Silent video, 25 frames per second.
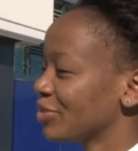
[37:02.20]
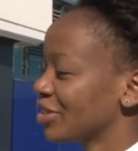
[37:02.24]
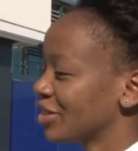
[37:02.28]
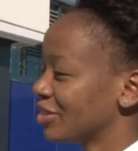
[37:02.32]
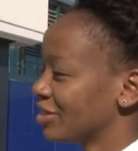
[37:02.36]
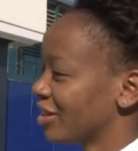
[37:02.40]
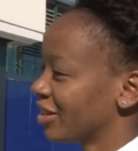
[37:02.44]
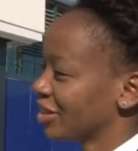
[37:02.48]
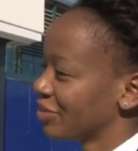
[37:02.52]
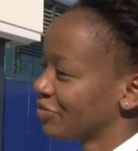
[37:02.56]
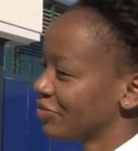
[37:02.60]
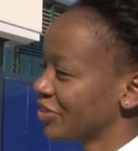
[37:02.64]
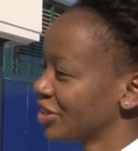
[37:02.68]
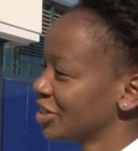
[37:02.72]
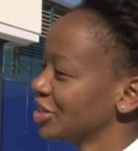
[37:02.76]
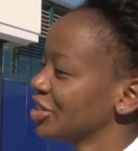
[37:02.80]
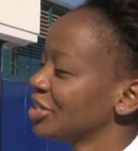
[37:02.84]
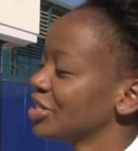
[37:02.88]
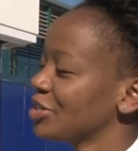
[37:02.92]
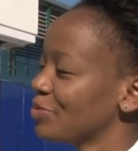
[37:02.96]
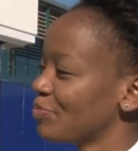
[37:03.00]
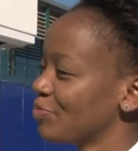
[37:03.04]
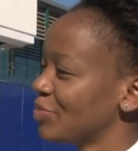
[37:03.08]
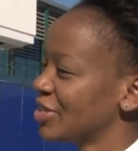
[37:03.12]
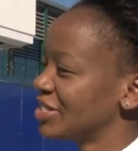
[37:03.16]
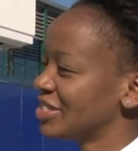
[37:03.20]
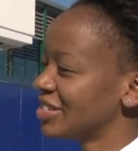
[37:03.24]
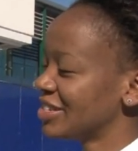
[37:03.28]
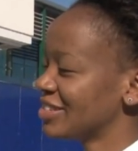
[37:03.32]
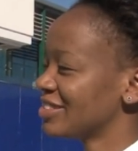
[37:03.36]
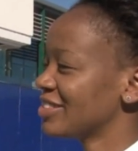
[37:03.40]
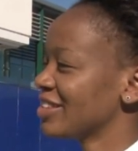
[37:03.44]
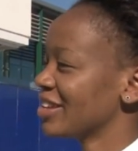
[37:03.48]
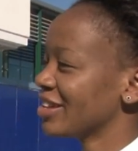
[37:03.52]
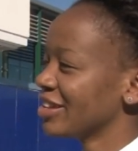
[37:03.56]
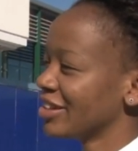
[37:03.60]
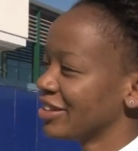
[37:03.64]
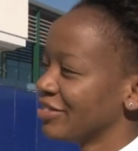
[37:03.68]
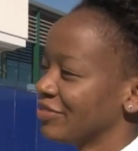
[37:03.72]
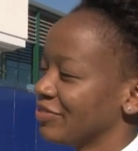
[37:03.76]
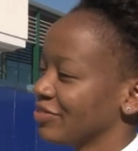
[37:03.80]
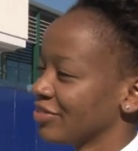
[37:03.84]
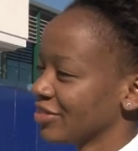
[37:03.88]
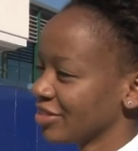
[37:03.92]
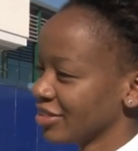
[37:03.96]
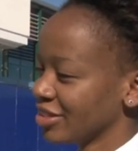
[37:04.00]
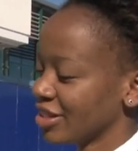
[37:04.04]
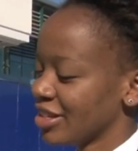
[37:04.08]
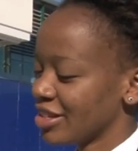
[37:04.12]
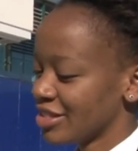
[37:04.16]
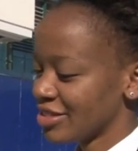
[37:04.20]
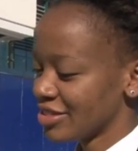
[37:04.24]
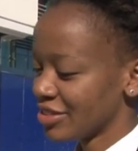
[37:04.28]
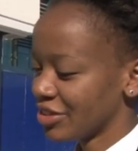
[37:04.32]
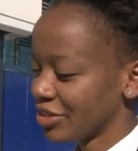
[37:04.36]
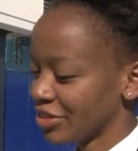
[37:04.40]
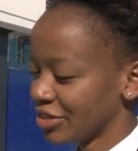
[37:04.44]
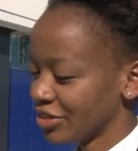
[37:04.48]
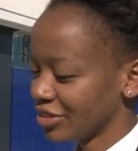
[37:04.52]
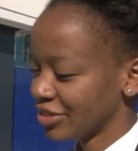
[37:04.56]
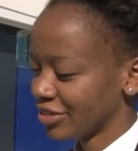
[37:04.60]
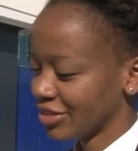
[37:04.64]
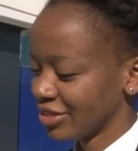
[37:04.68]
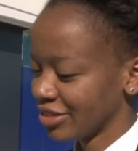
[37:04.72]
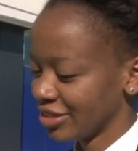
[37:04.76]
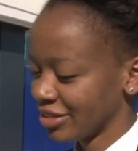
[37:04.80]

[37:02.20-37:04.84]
we'd finished the business year. So.